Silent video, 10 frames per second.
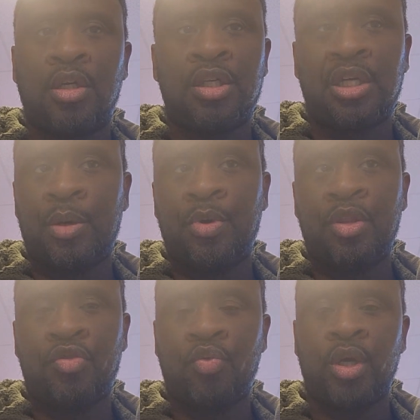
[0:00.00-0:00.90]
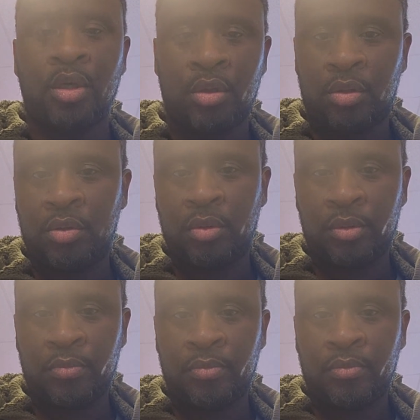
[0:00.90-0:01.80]
going to stop at three.
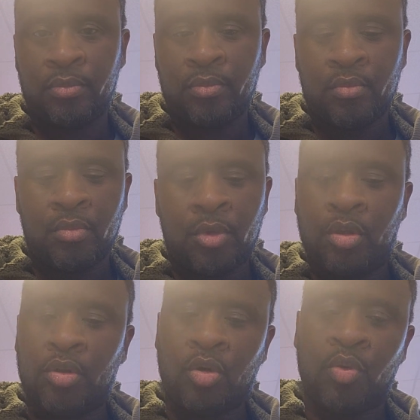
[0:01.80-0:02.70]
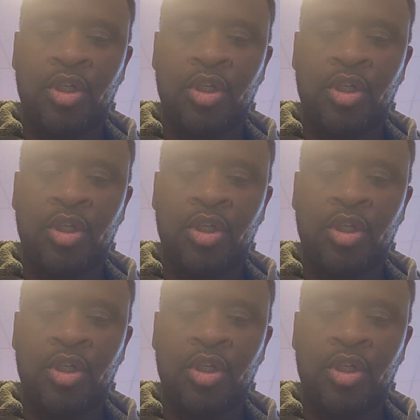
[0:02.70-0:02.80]
So